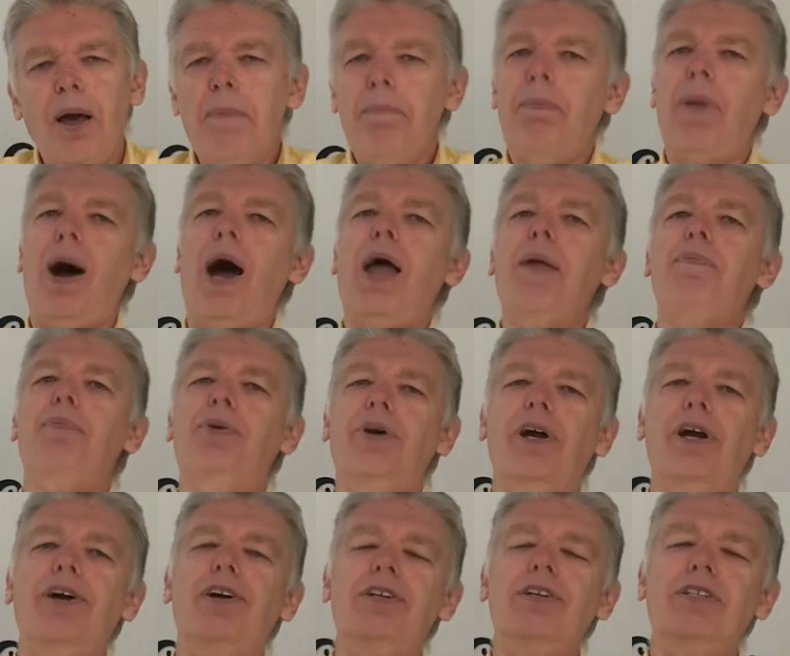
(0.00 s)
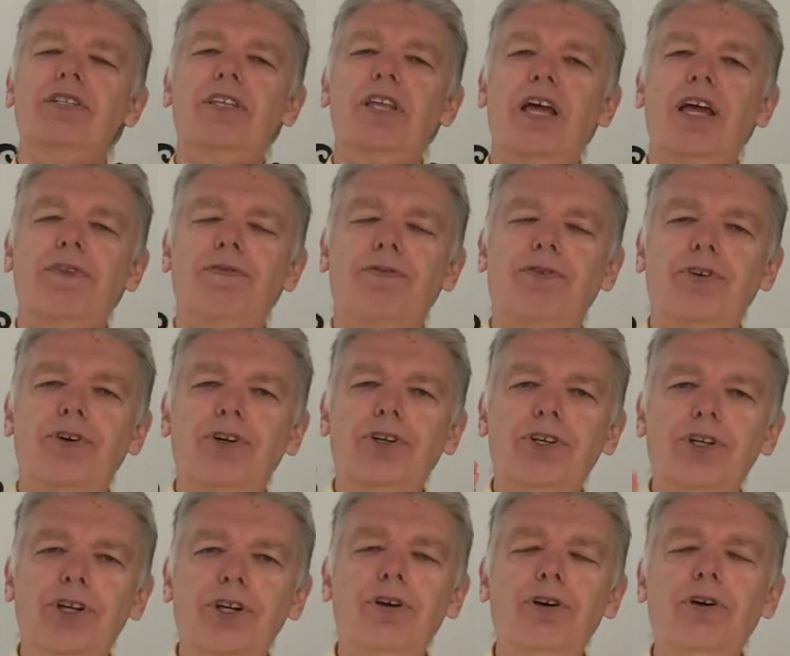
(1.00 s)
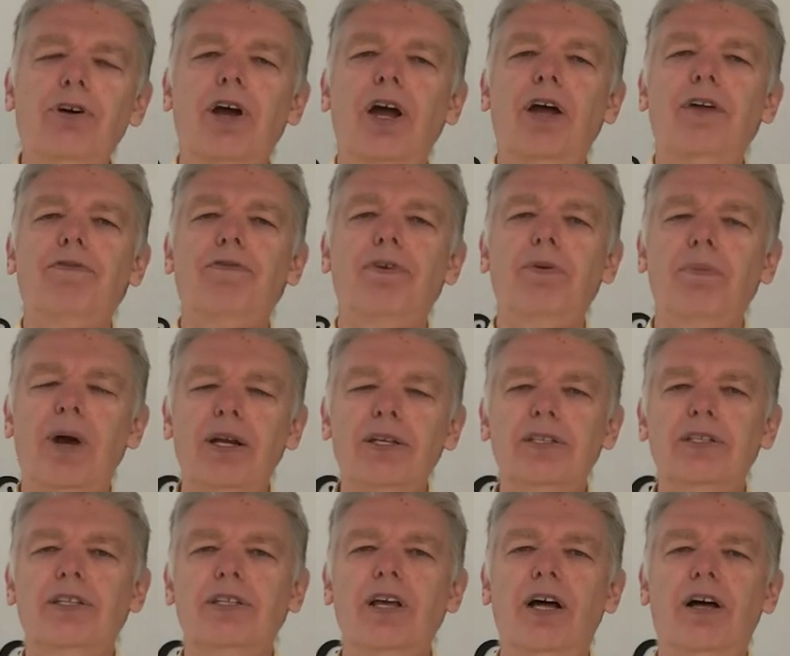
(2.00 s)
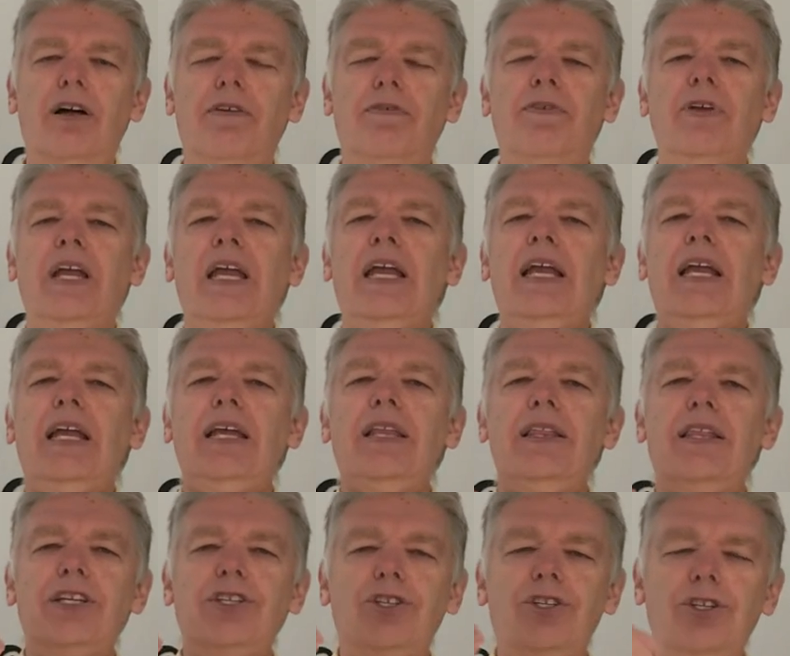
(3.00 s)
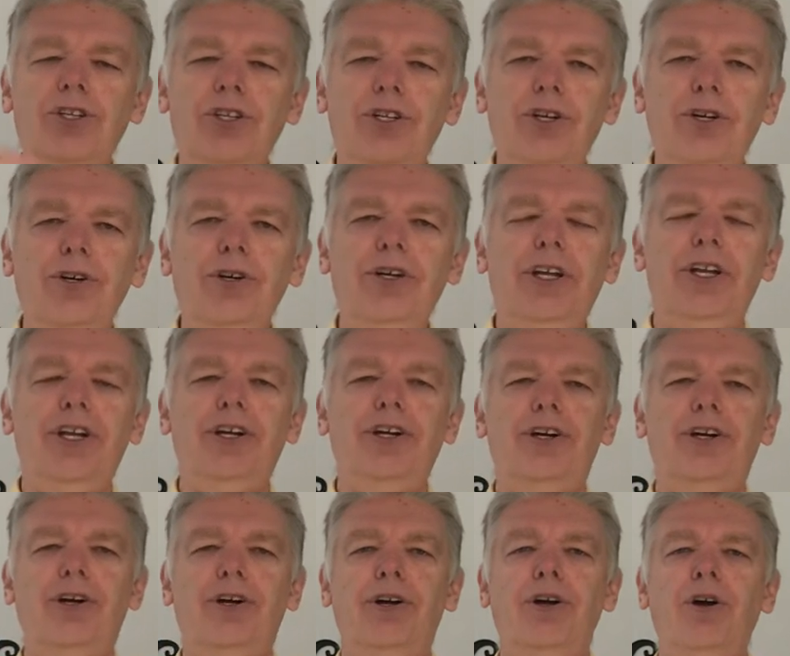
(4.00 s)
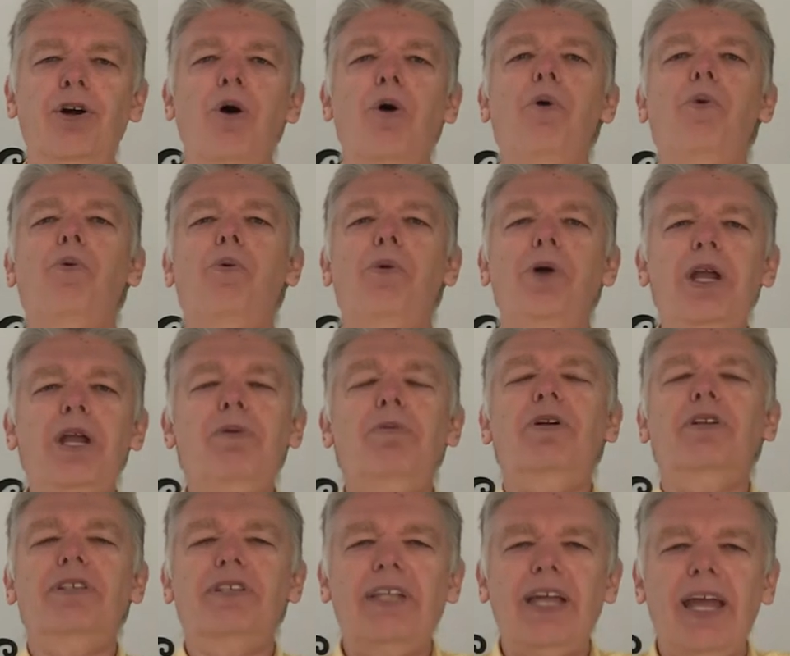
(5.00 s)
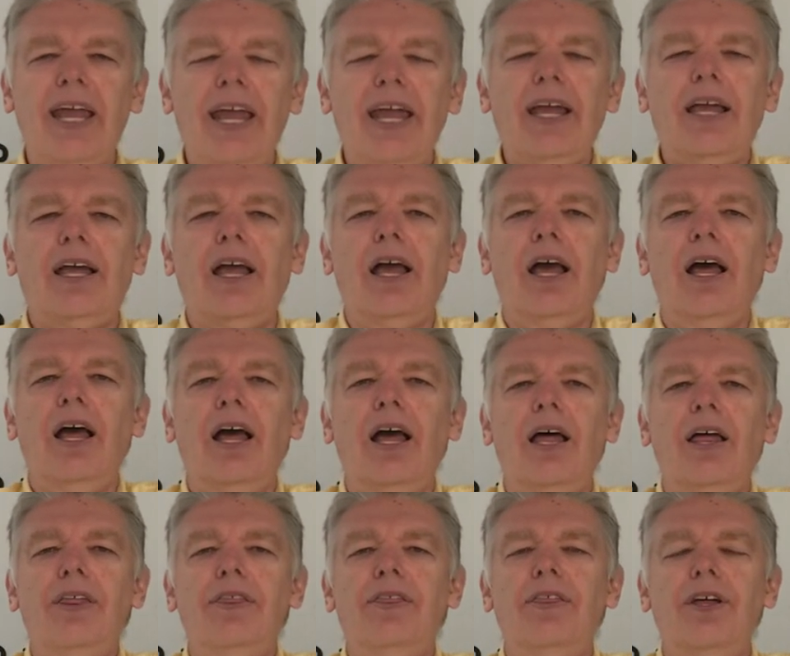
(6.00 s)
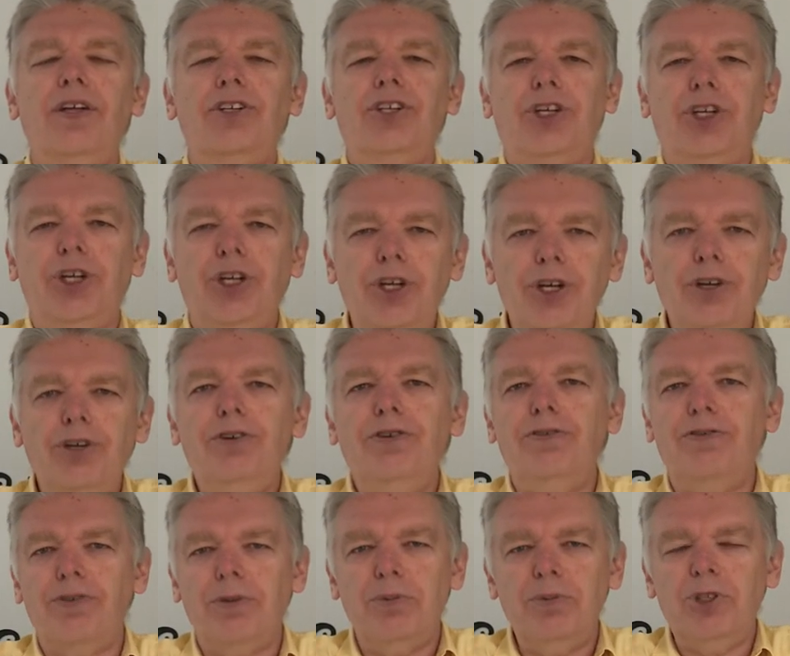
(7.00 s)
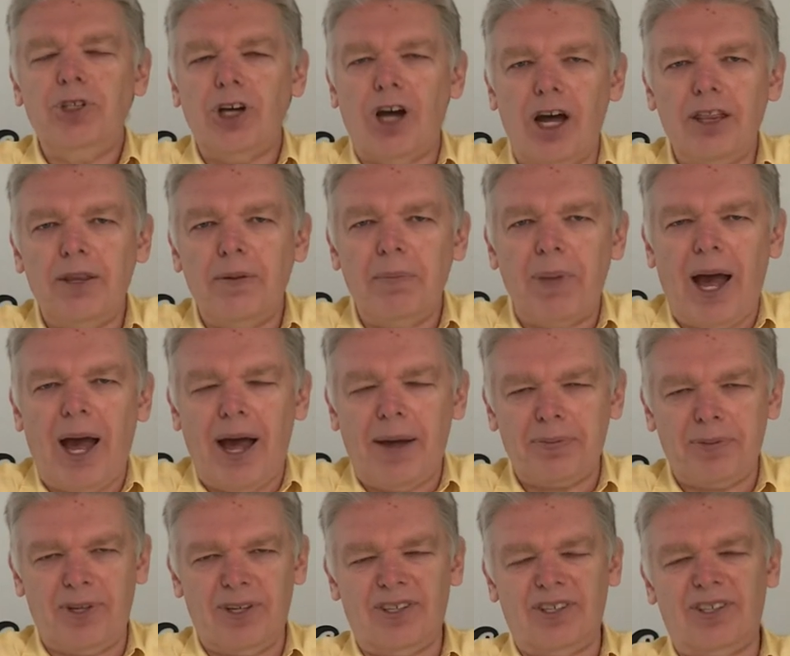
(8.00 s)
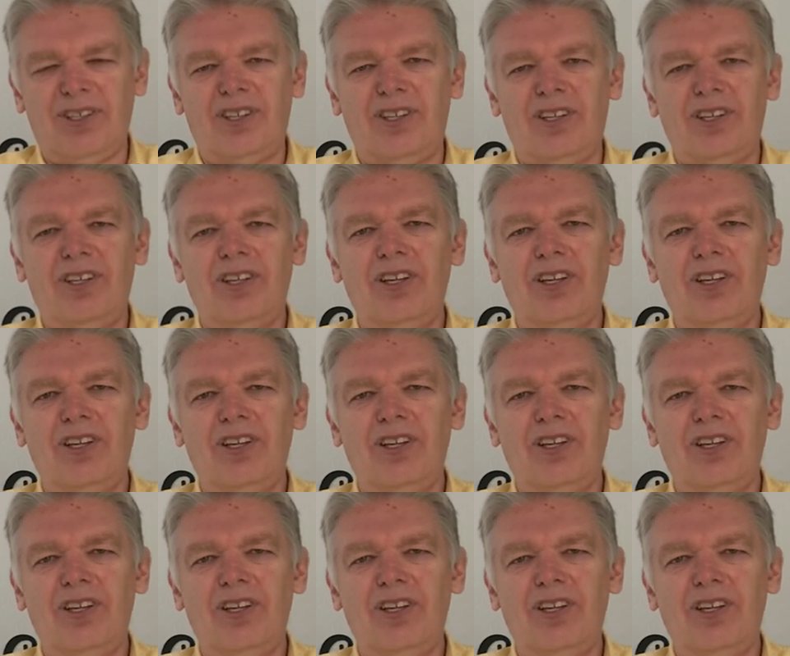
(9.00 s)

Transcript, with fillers: My prayer is that for you and for myself in this new year, we will take the cue from John the Baptist,